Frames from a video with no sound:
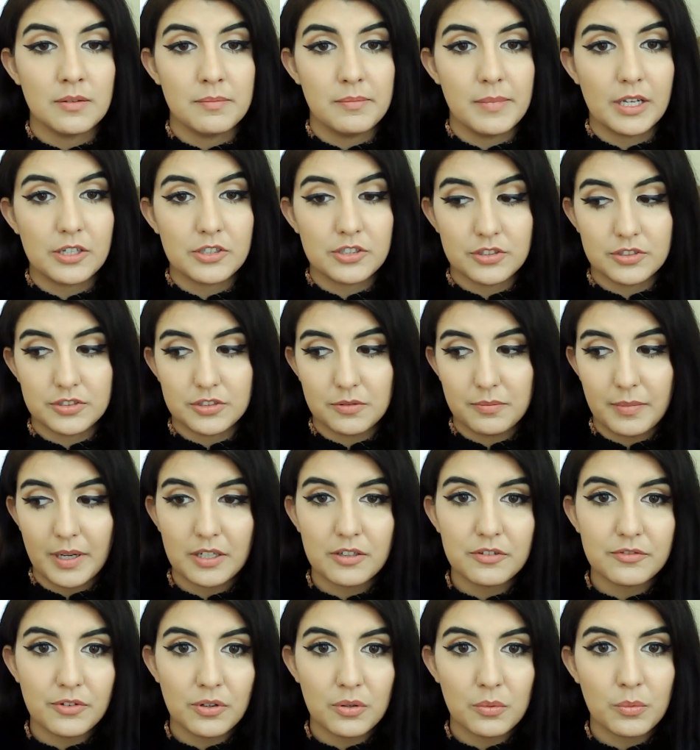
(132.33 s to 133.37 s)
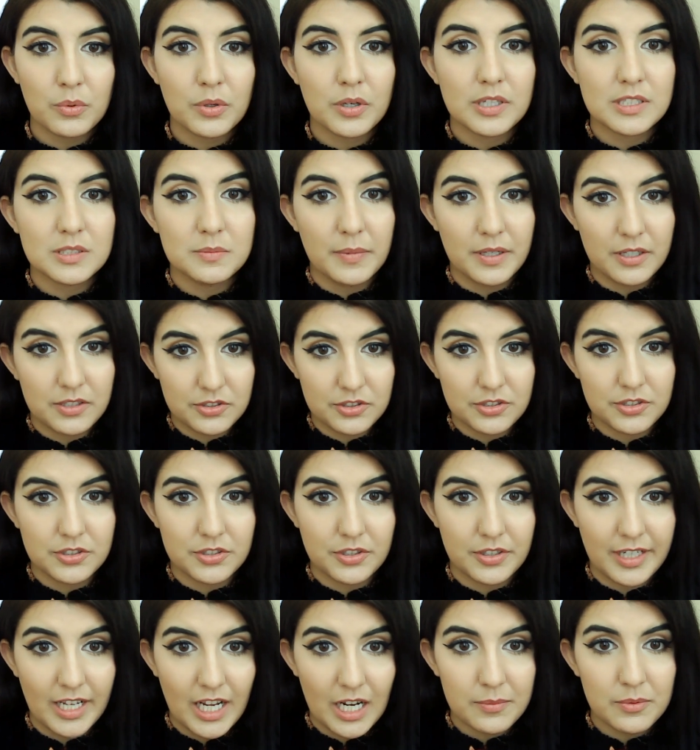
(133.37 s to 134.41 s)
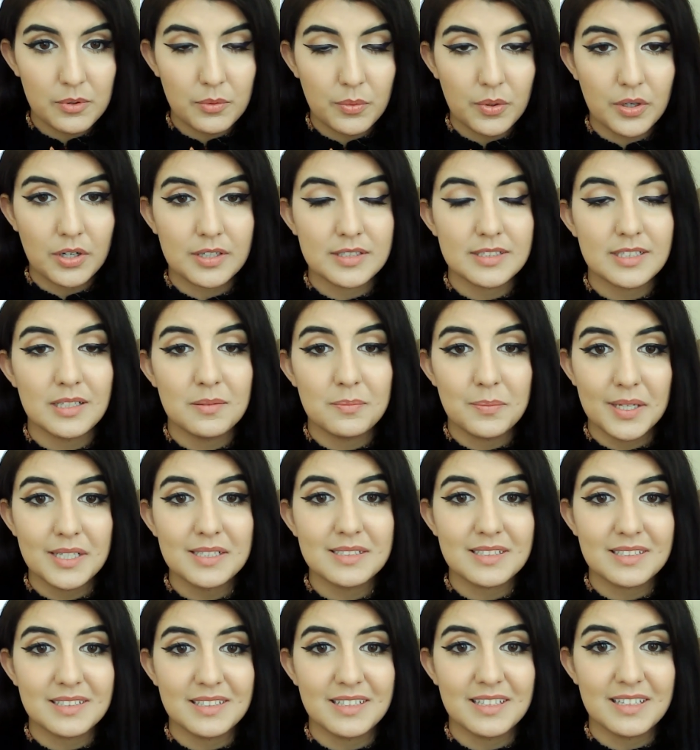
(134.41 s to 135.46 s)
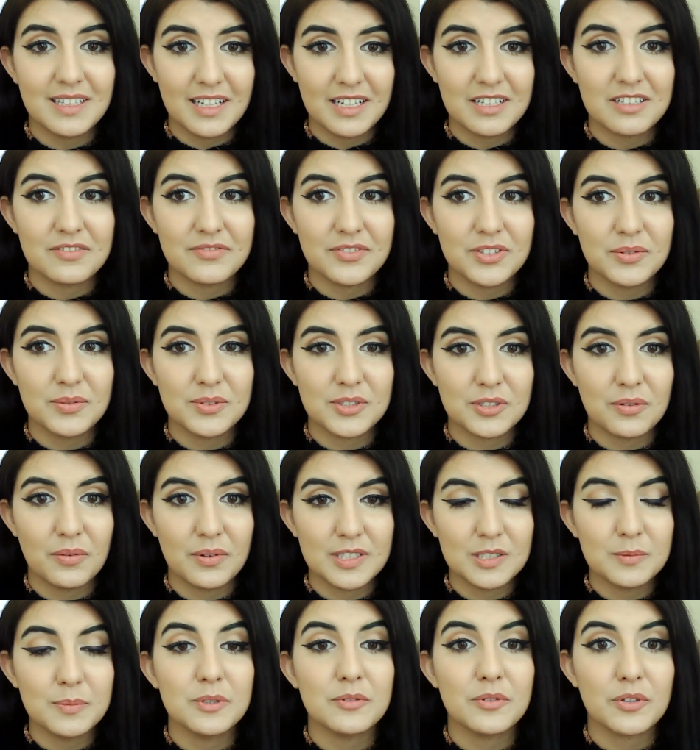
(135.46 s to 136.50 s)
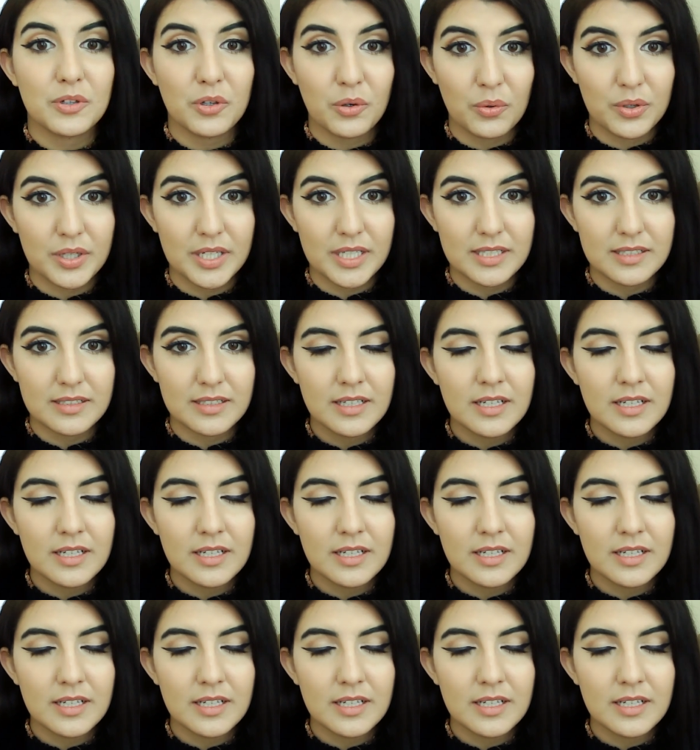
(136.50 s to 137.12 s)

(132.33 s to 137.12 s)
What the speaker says: Make sure your microphone works, make sure your camera works, and basically the interview is going to be recorded.